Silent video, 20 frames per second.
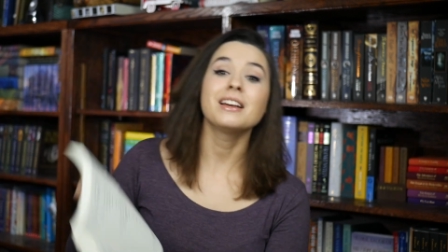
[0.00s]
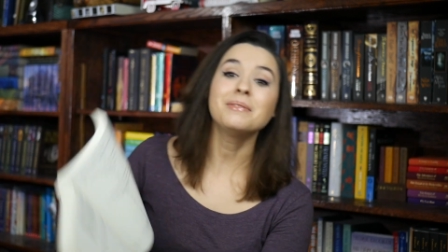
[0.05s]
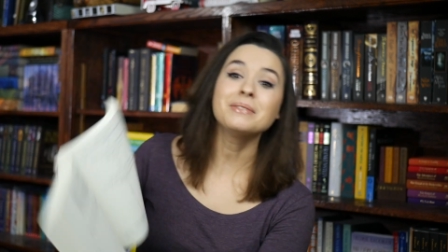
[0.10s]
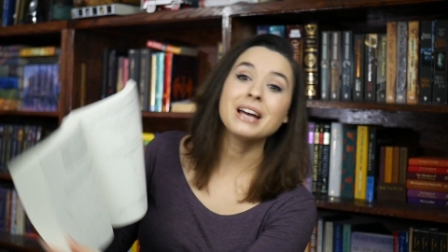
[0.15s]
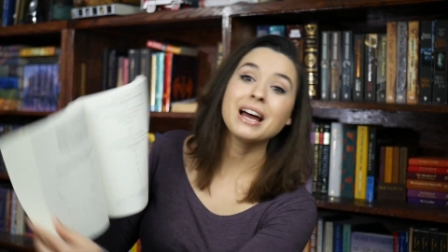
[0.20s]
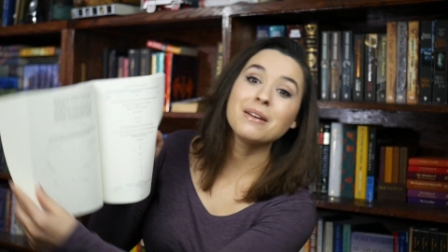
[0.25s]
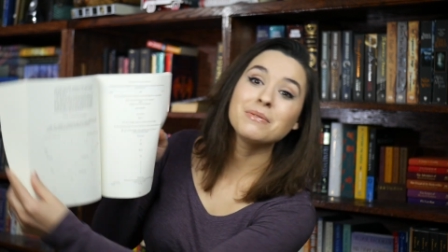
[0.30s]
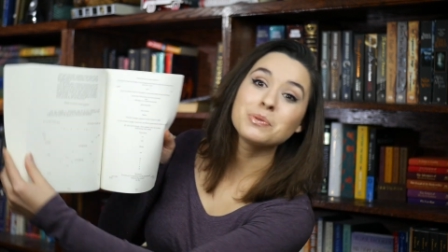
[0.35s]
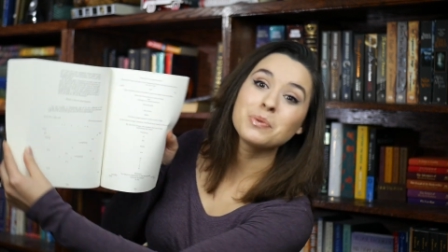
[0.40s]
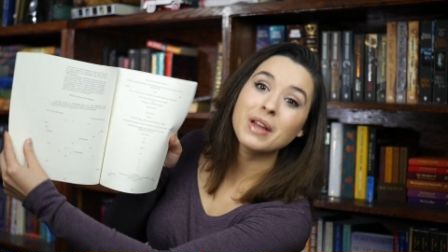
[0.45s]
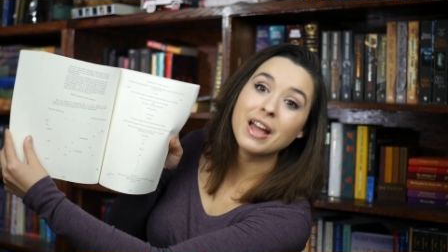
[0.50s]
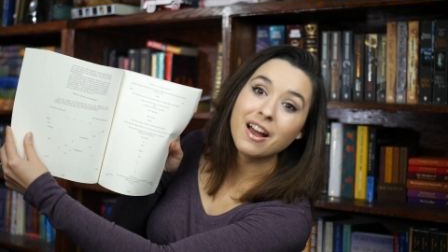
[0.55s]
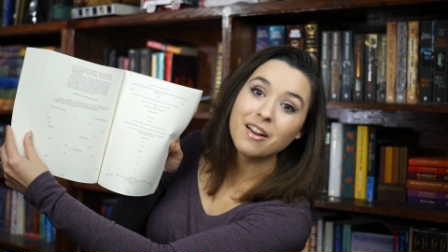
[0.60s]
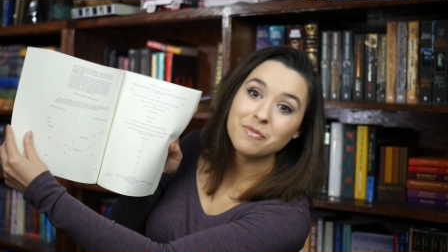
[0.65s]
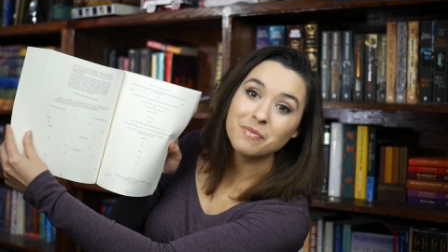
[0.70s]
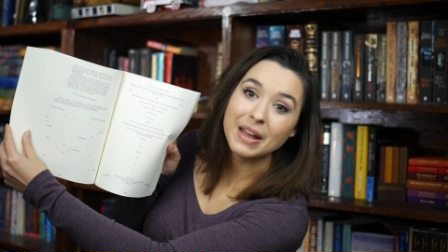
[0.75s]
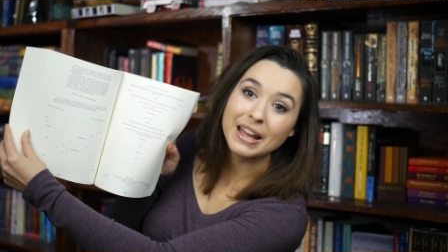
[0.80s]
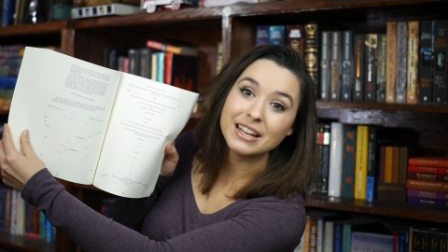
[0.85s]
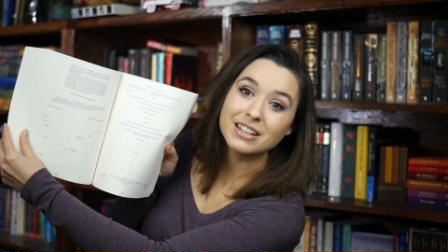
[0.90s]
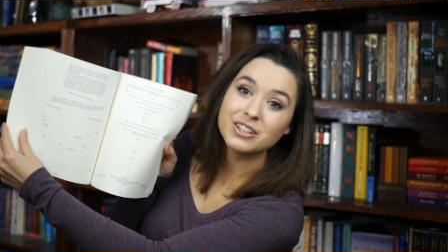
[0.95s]
Sometimes we
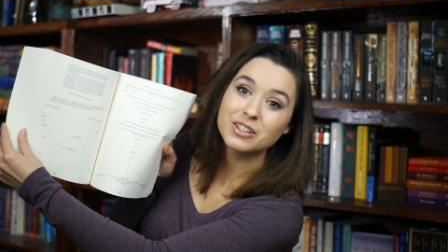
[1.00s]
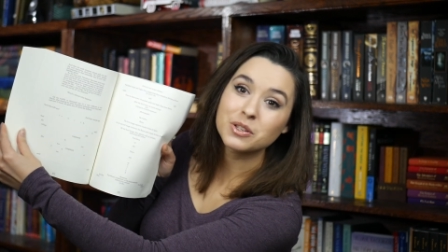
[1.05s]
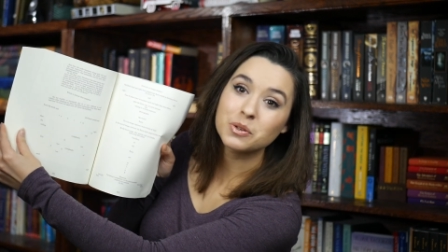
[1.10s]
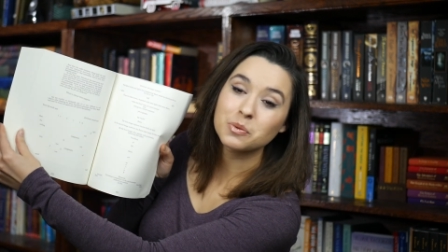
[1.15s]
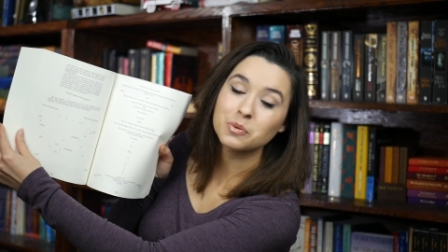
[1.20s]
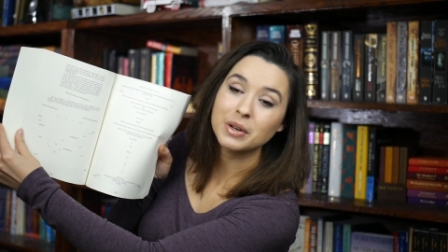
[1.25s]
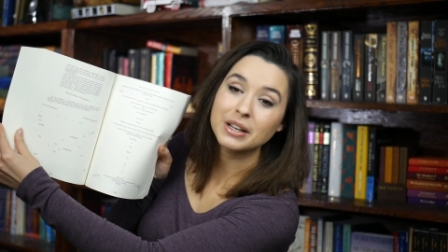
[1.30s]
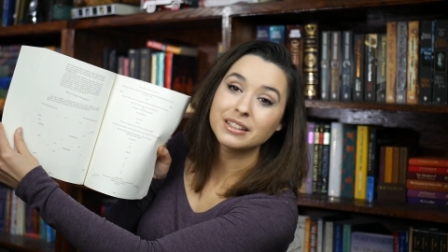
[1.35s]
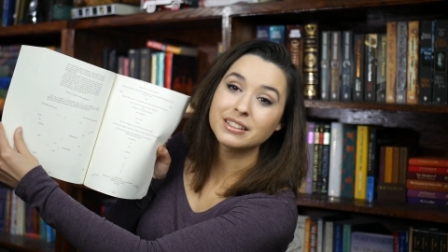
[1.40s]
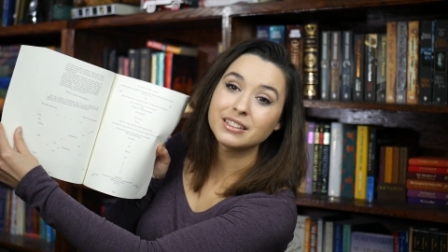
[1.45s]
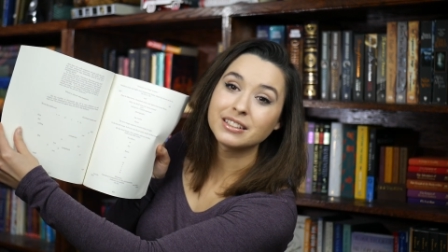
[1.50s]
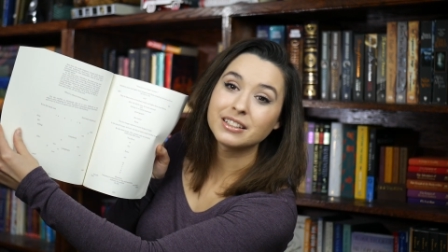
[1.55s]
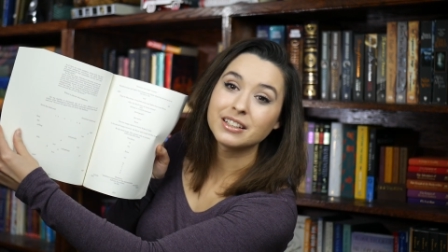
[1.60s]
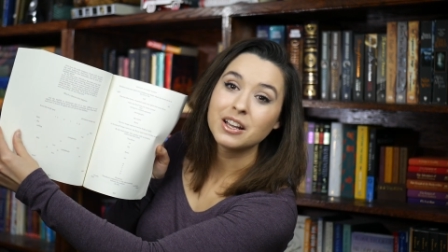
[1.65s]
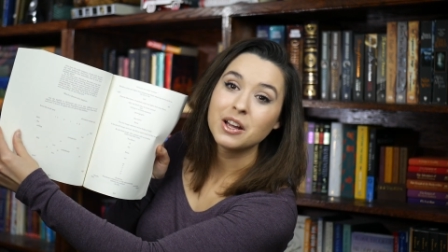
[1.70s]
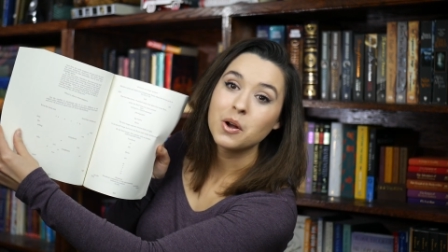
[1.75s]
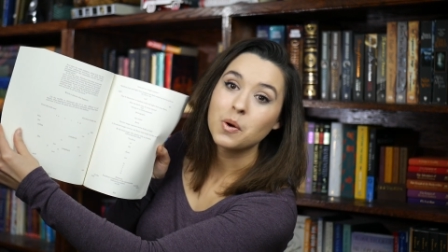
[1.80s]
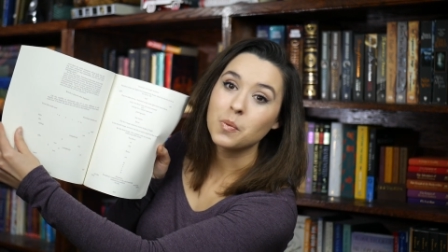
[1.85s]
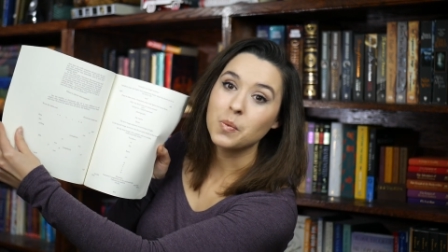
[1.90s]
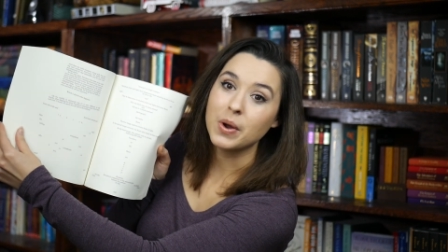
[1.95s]
have pages written
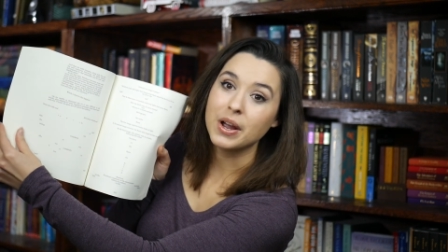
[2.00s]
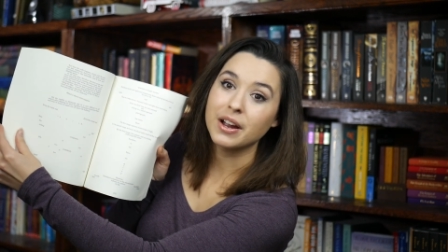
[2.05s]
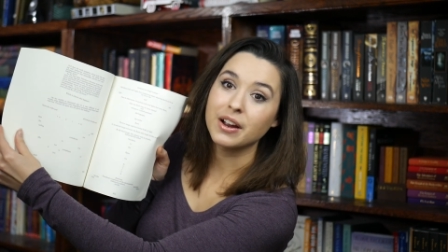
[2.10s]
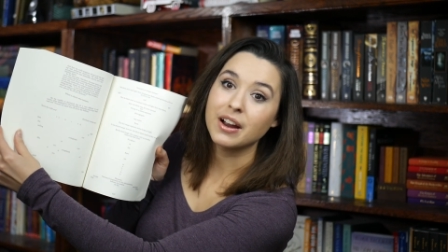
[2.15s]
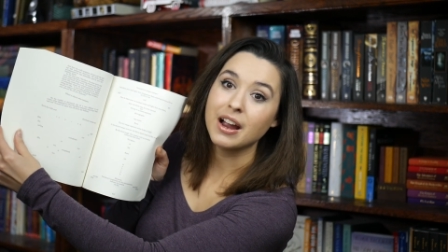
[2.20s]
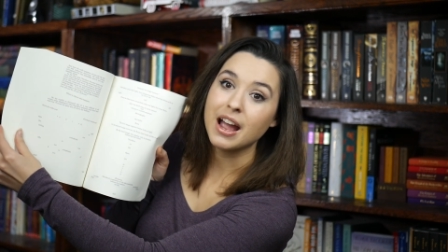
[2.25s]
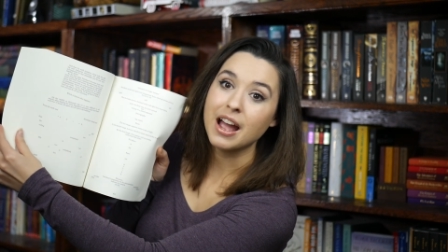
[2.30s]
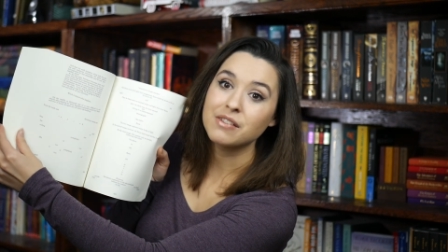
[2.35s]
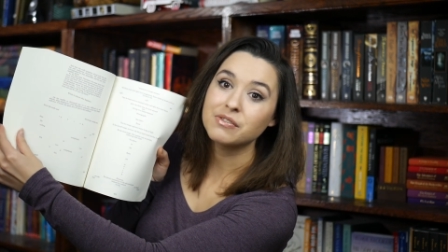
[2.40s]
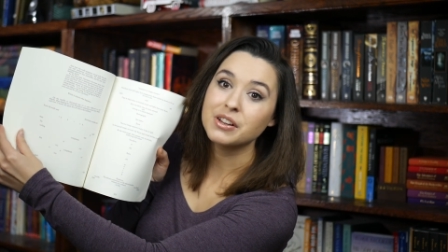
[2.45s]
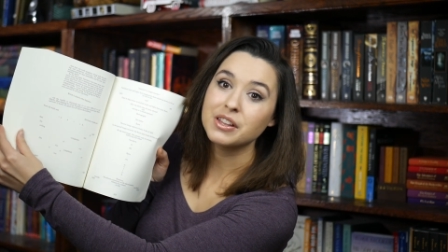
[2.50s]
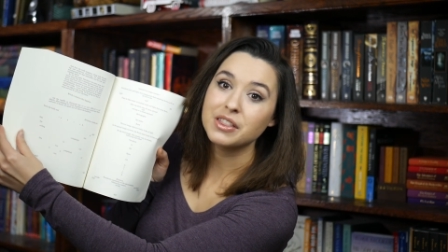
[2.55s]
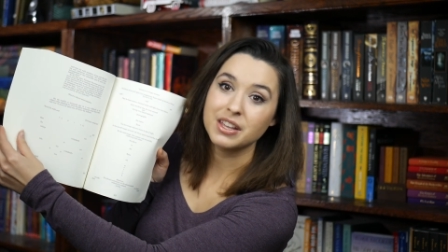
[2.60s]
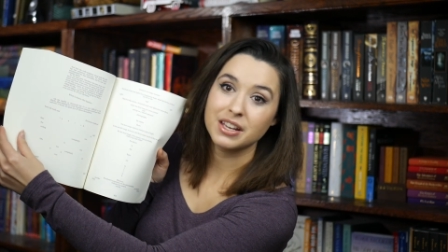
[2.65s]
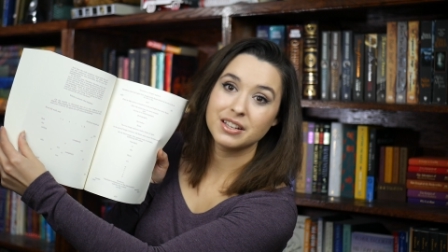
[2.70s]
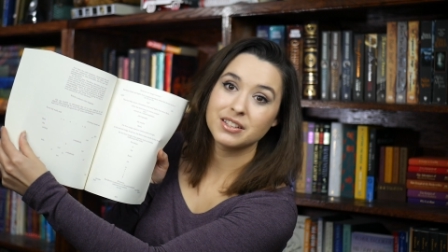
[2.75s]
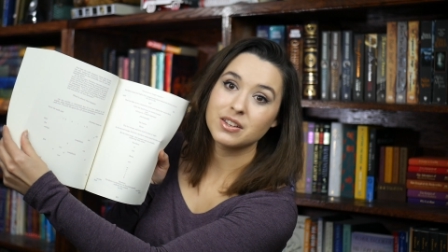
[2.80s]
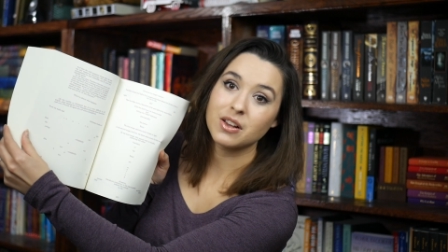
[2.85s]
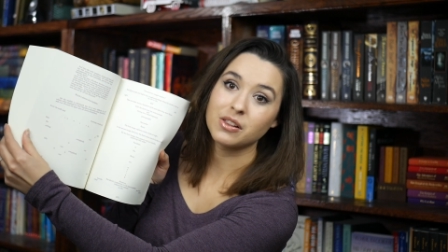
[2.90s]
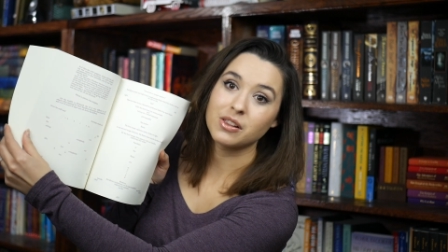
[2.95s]
where
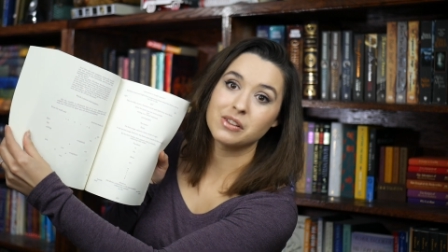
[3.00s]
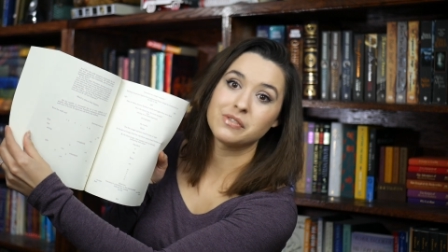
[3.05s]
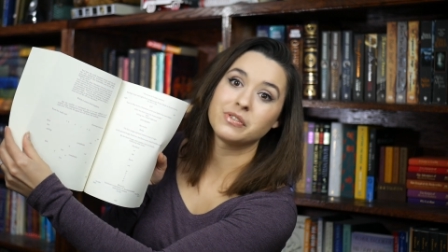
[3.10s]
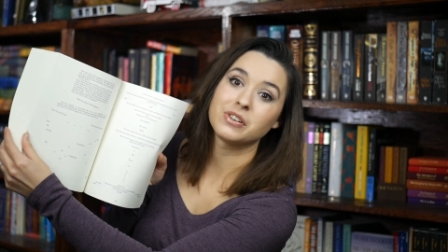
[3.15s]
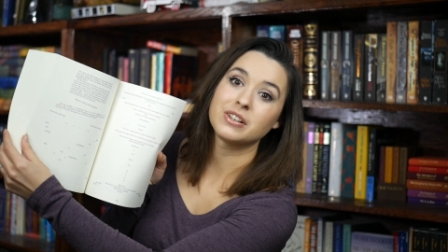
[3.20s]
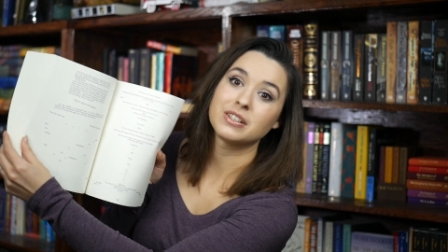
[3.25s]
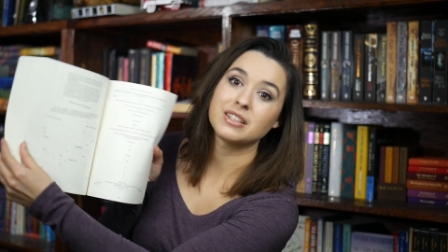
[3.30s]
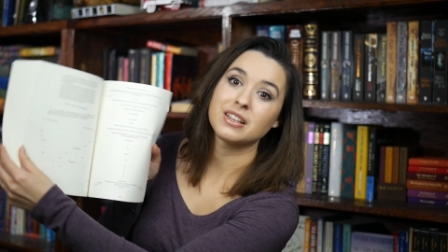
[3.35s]
everything is all over